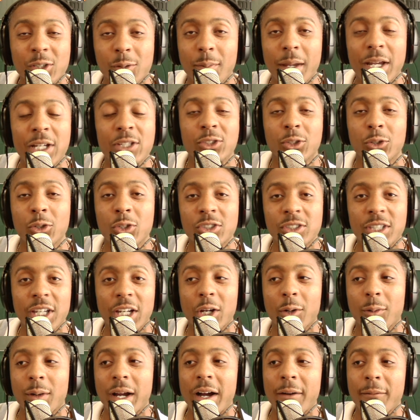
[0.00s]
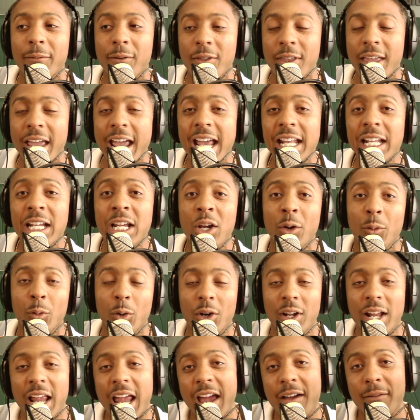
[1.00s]
make sure you stick around for that. We're
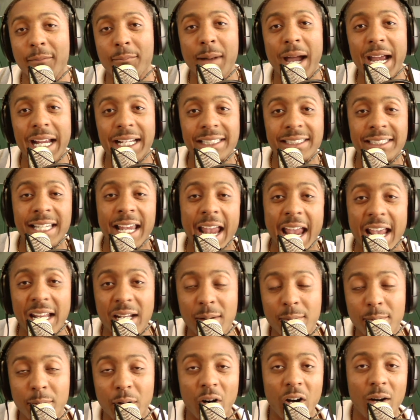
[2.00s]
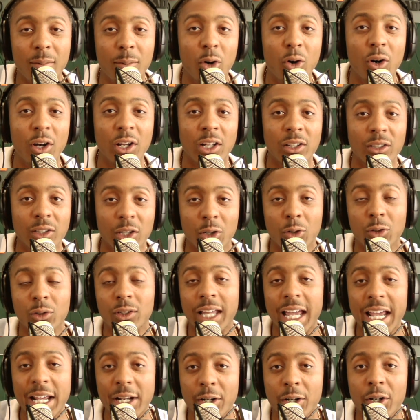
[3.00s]
going to have Mike Tannenbaum on a little
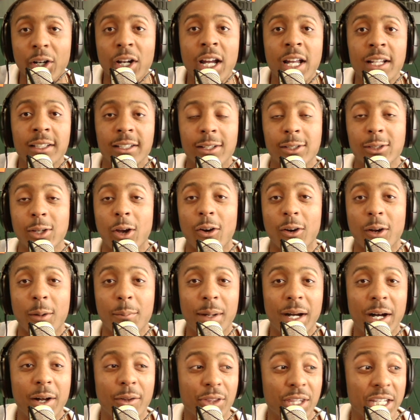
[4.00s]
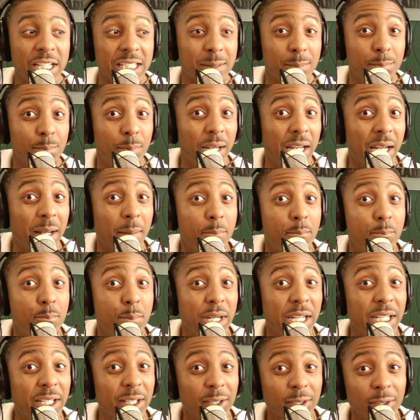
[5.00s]
later to talk about this big
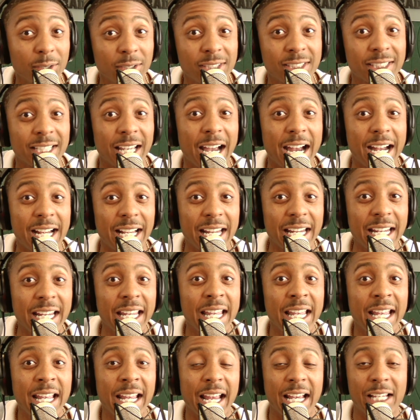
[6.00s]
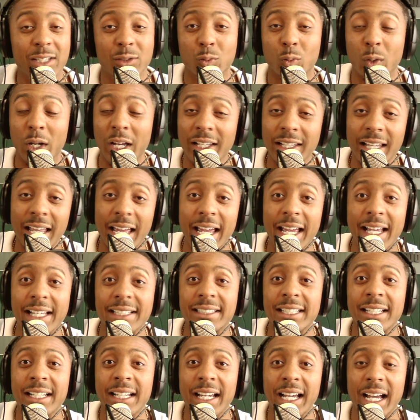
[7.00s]
Bill signing, as well
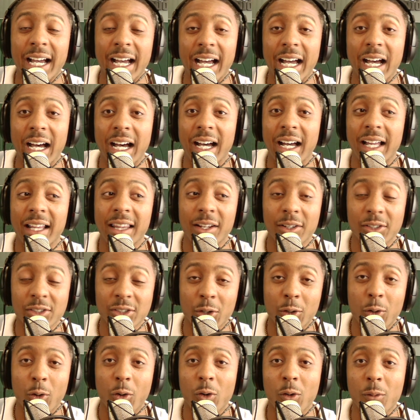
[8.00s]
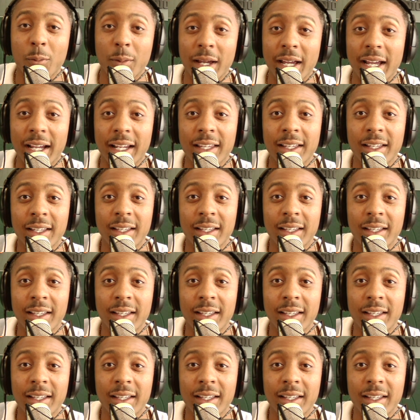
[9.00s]
as there's a quarterback